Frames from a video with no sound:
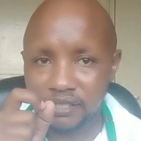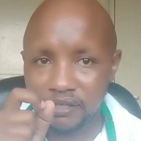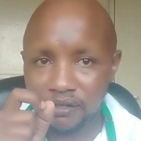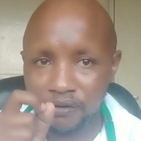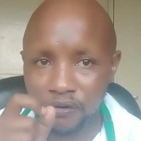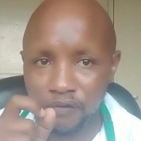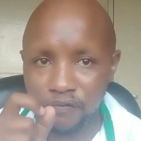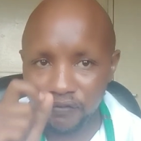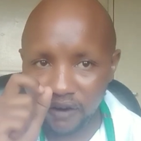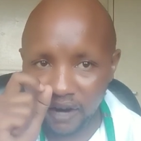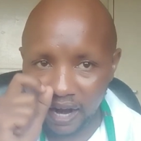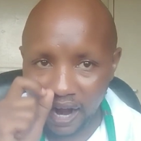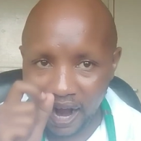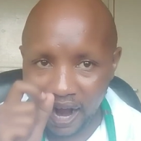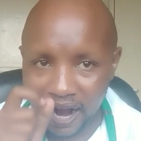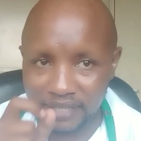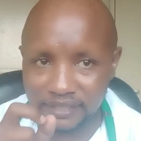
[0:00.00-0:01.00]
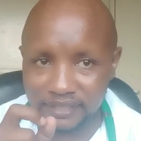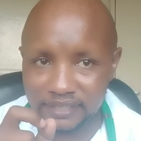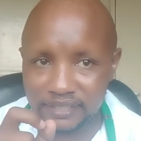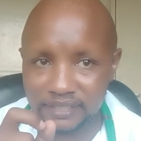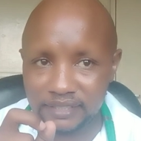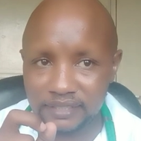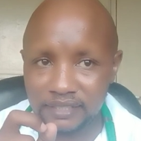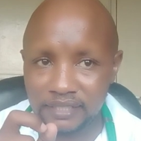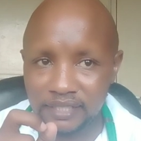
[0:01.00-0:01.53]
of
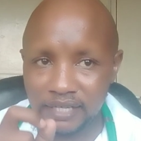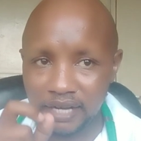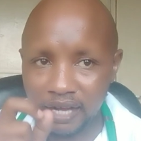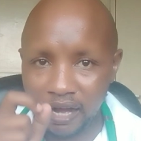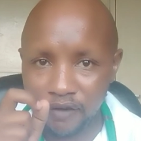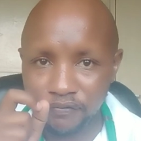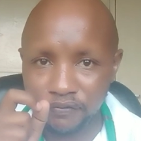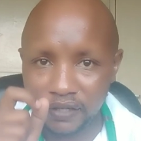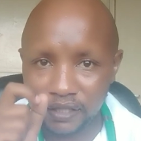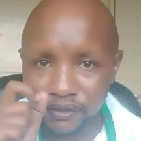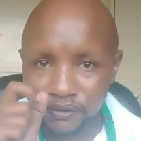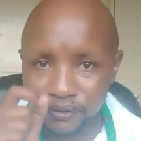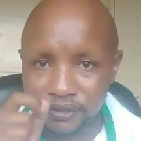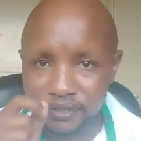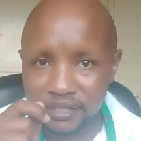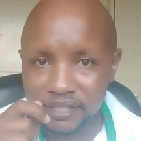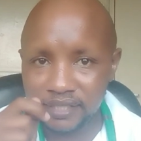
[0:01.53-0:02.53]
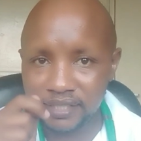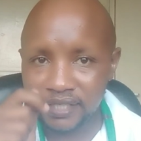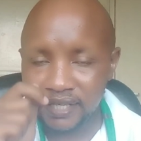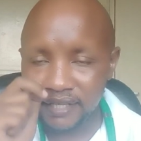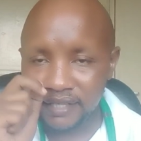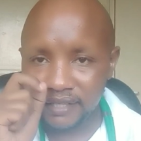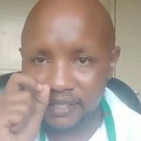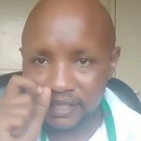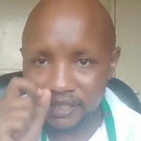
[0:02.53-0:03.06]
hands after using
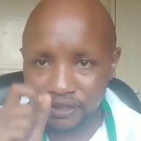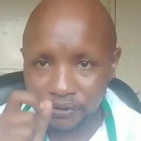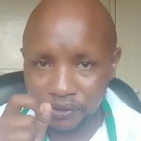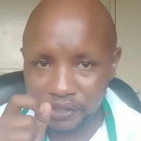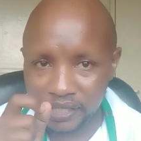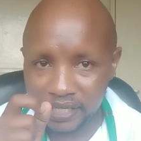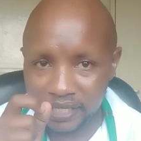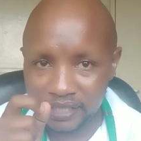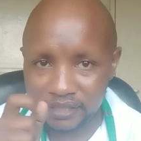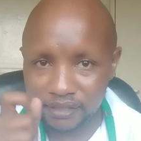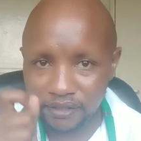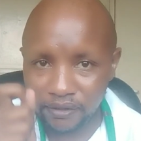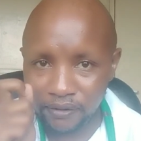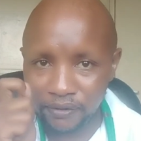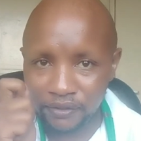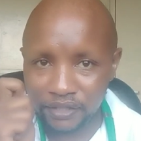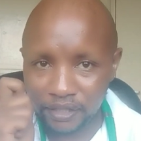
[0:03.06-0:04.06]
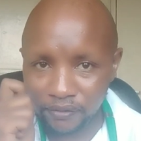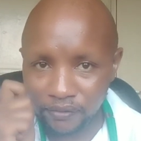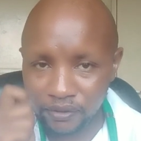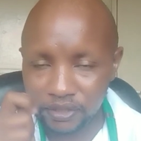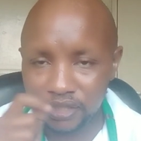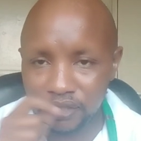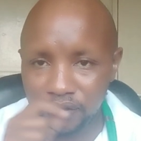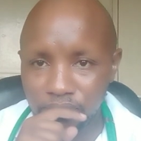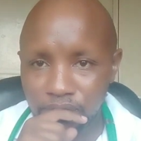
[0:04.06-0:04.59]
the toilet or the
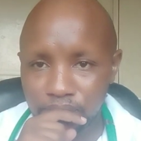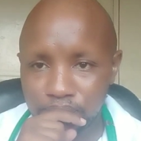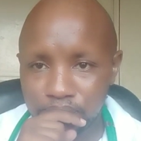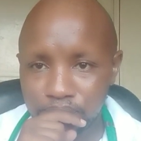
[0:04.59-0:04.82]
washroom.